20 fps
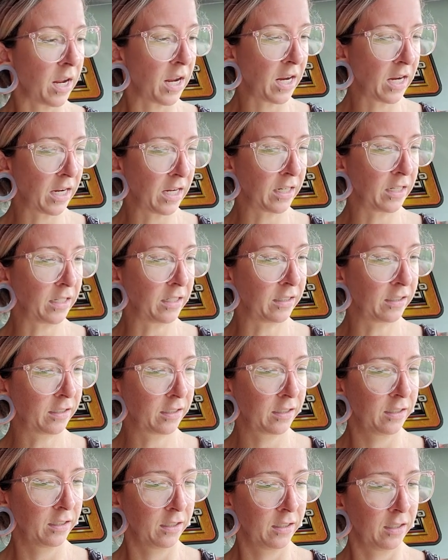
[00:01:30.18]
And
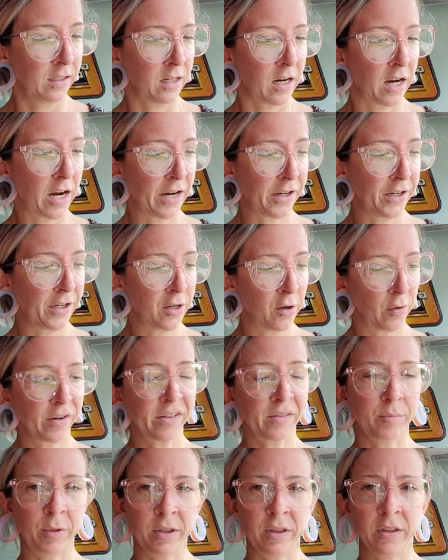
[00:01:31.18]
I
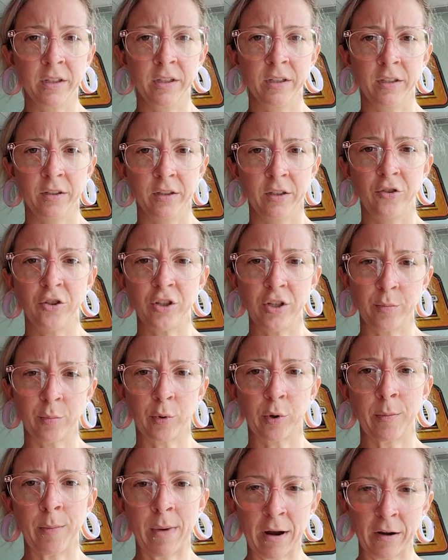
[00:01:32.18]
spent the
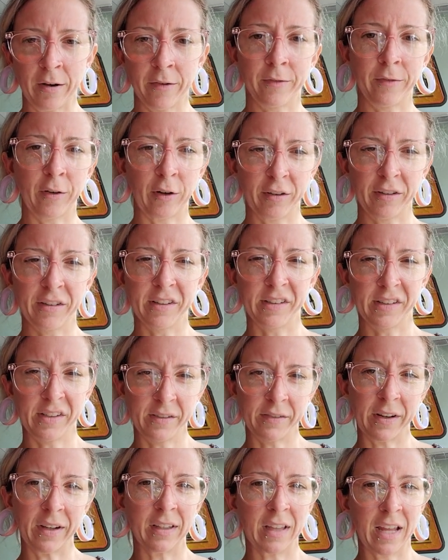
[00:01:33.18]
cheaper amount at first to see
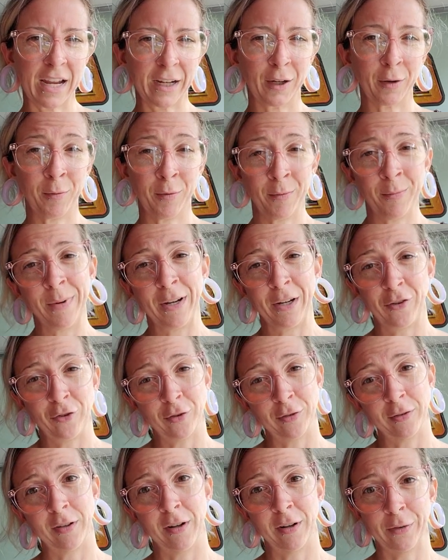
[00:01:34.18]
if I like them to make
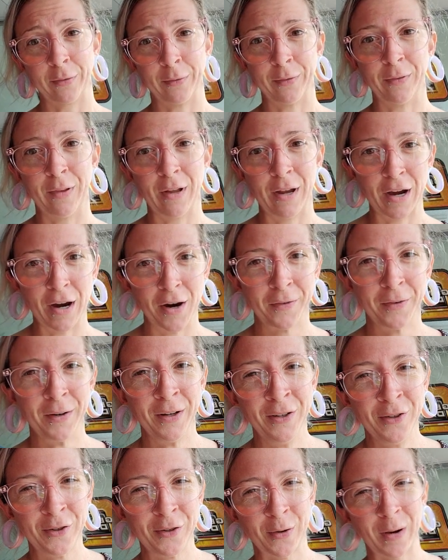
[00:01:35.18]
sure they're not gonna fly off
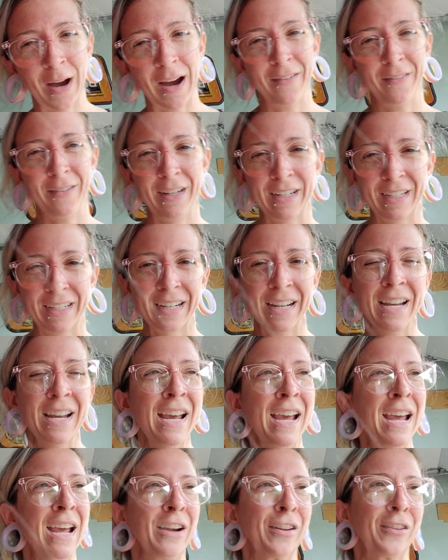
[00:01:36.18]
in traffic.
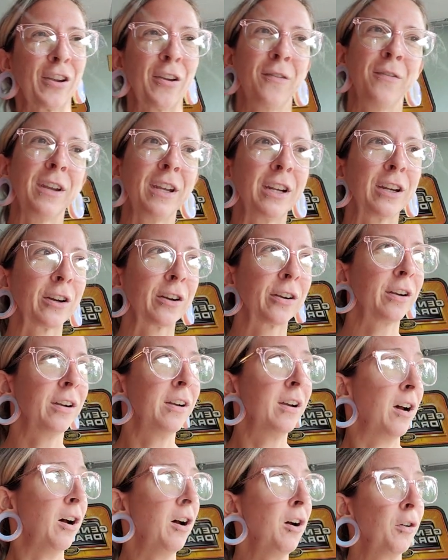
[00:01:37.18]
So I figure,
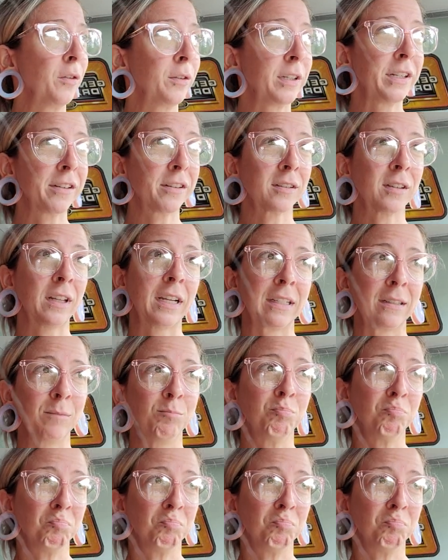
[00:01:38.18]
oh, these are like